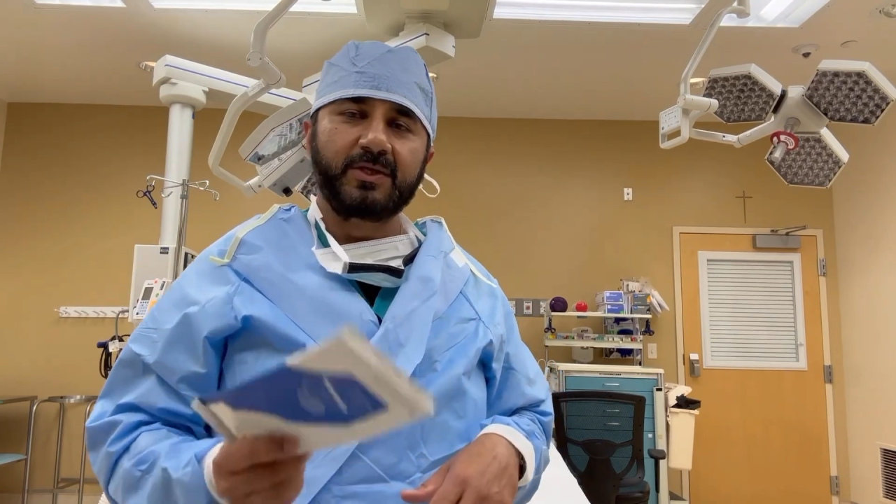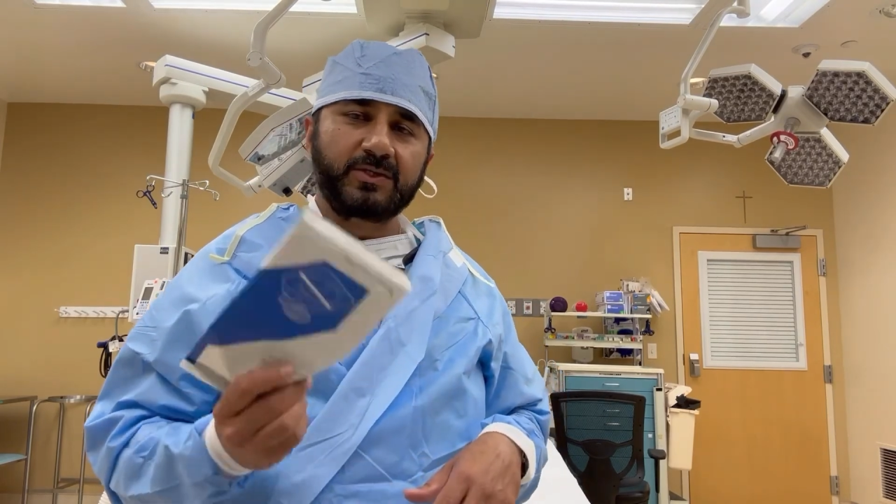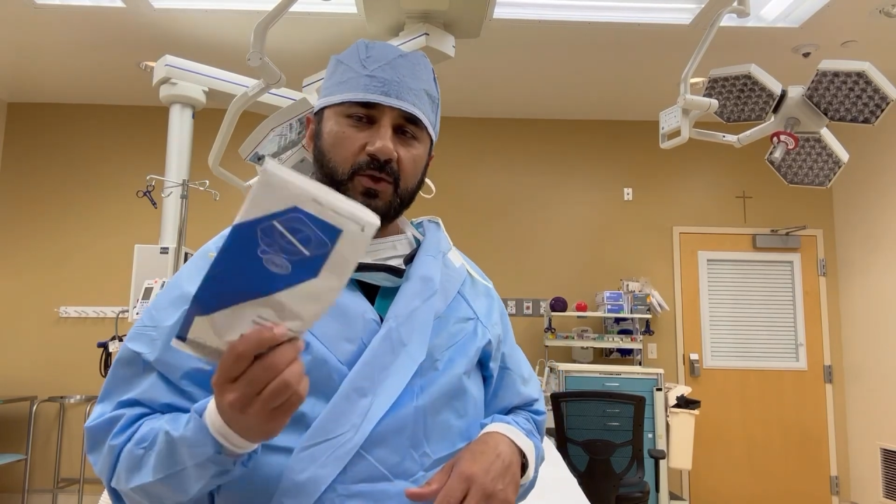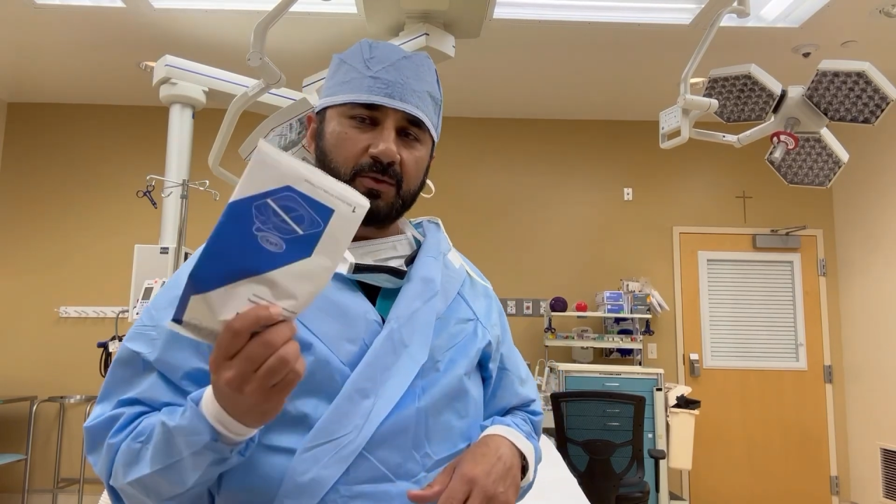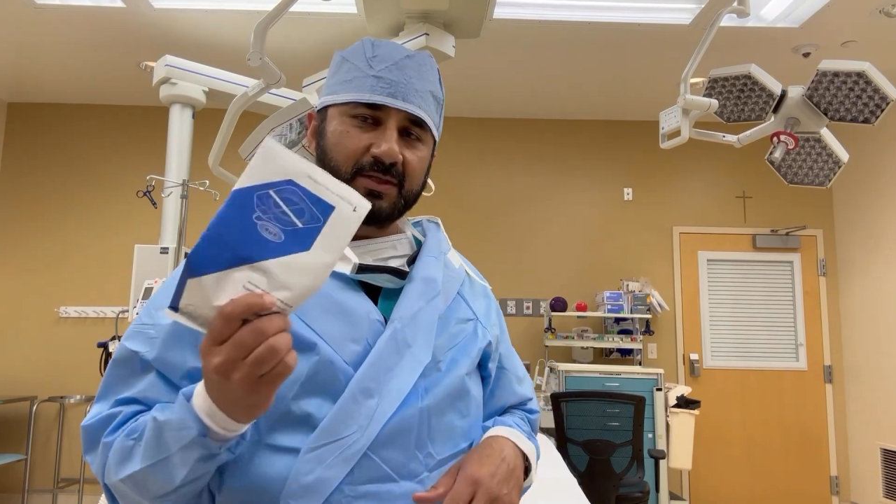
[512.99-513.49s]

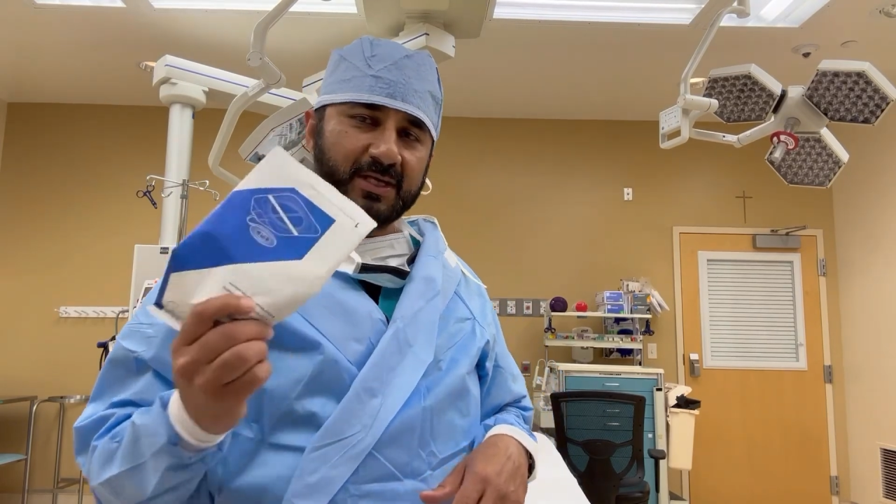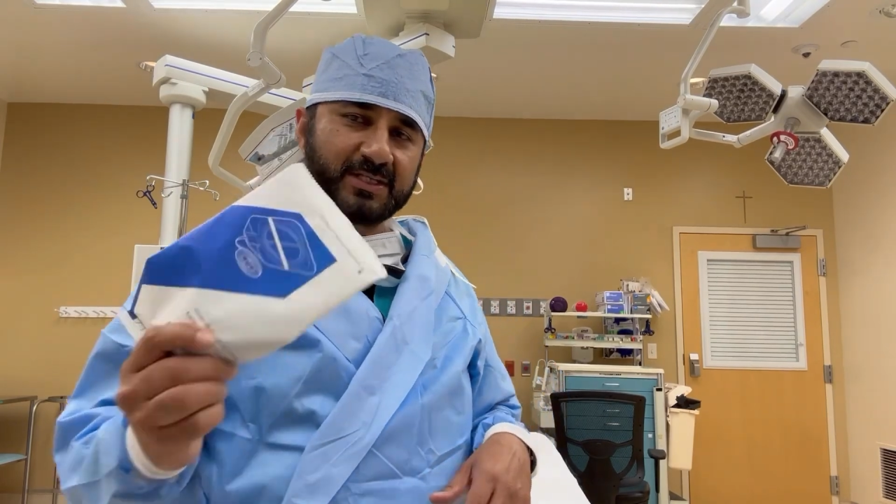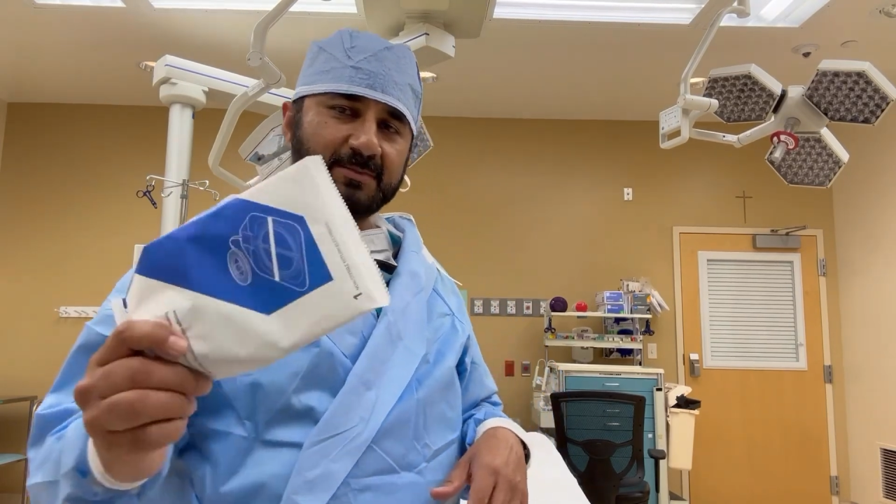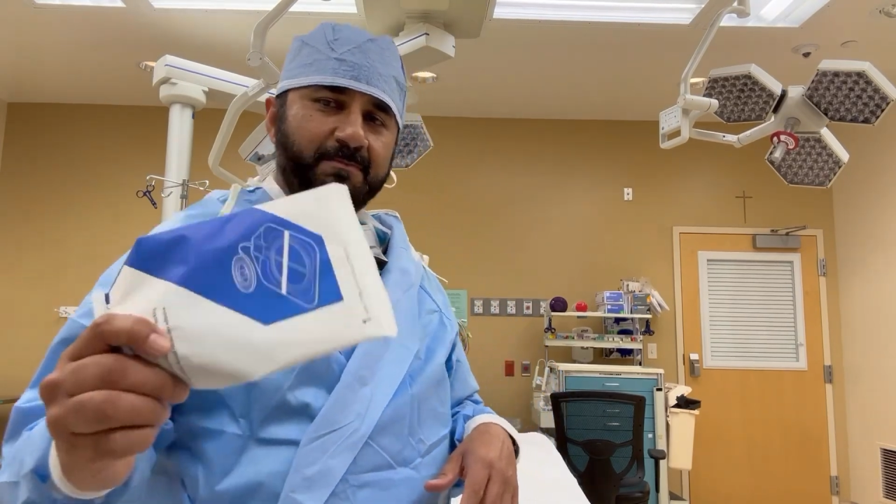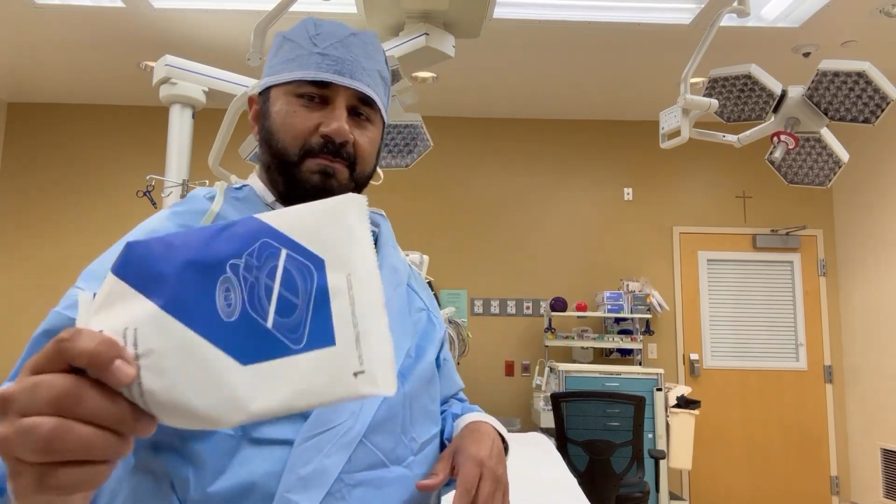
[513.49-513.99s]
So
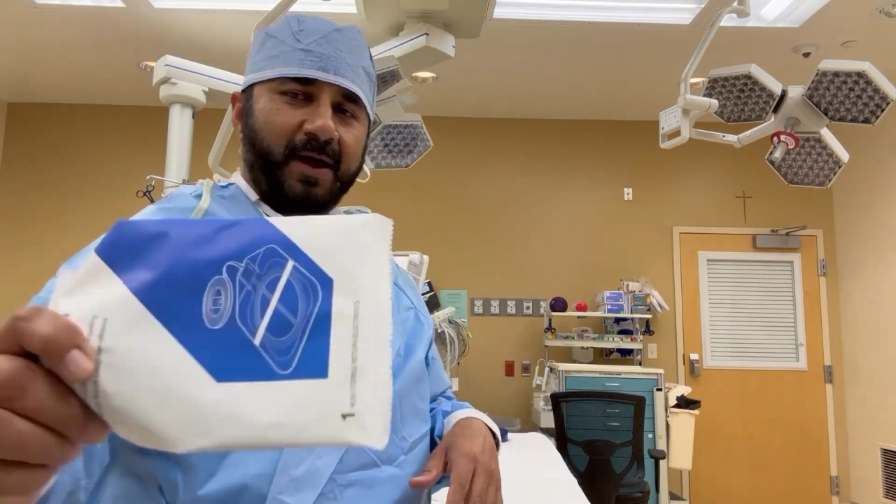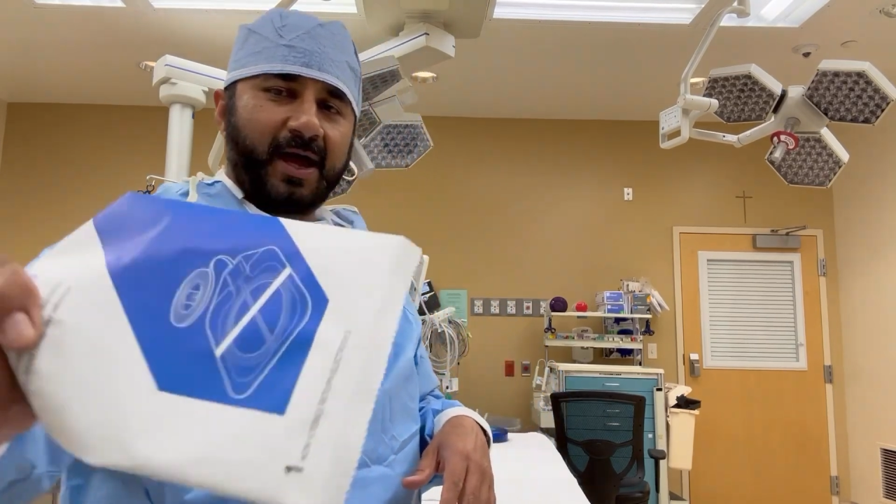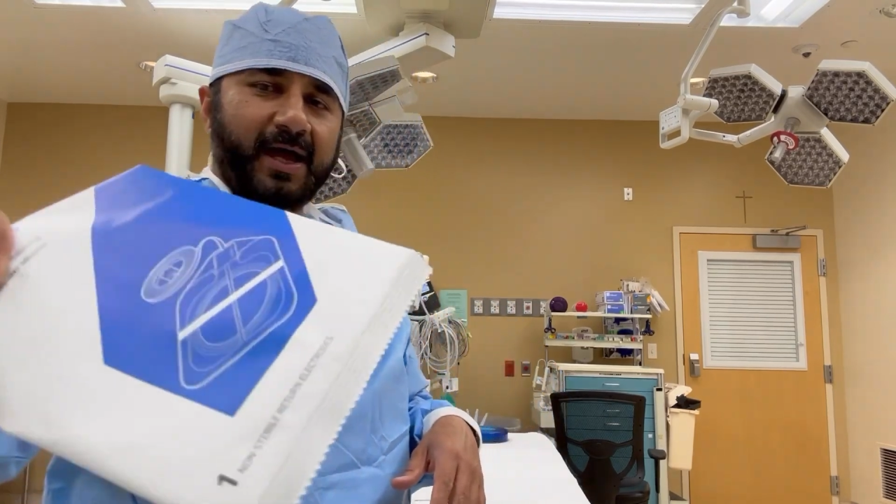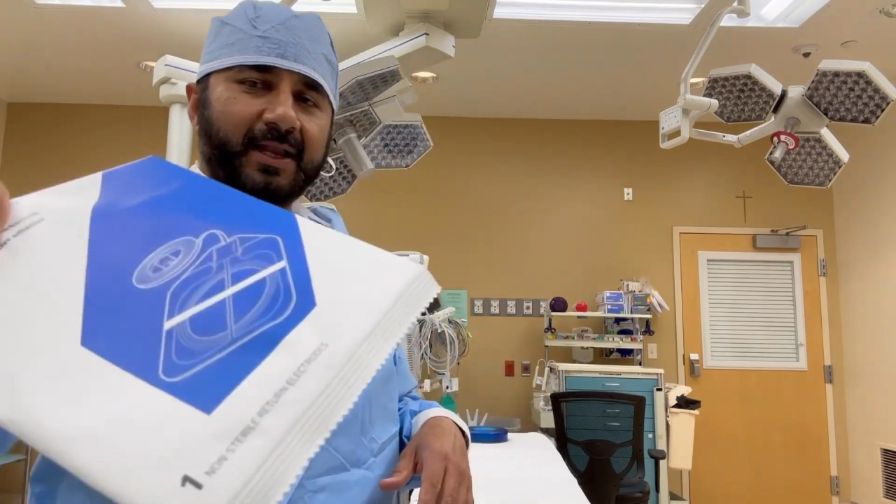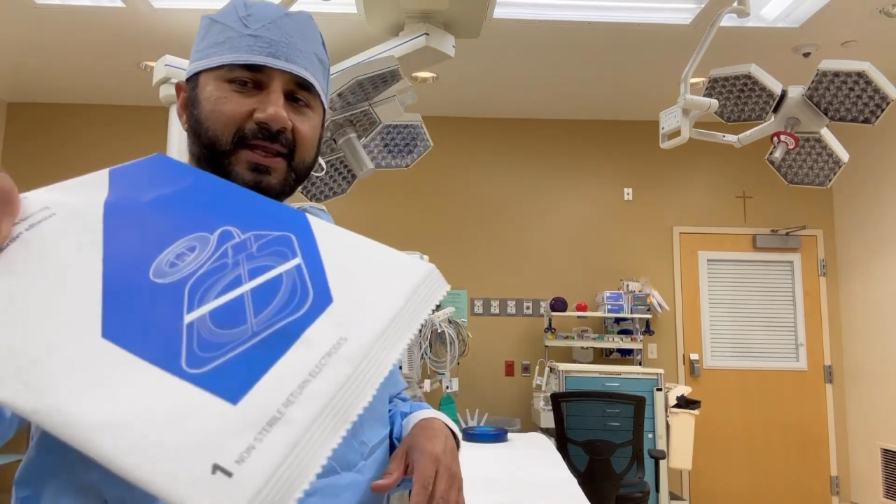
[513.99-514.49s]
this
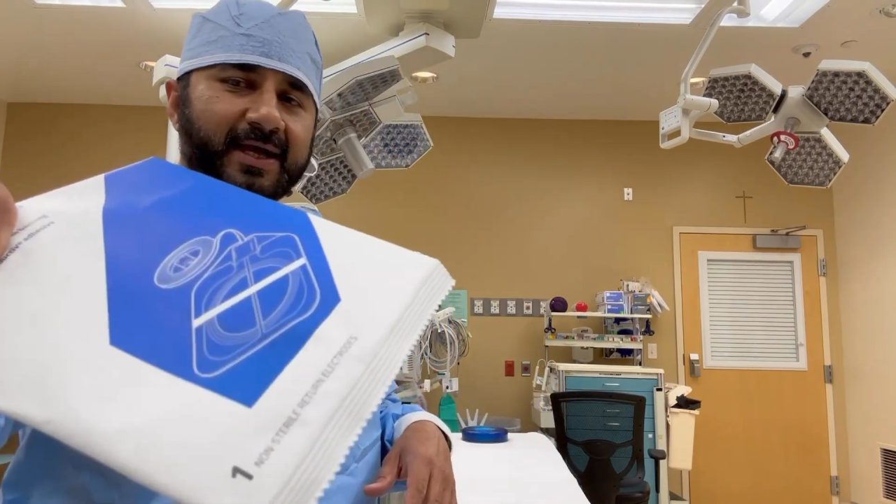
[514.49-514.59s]
pad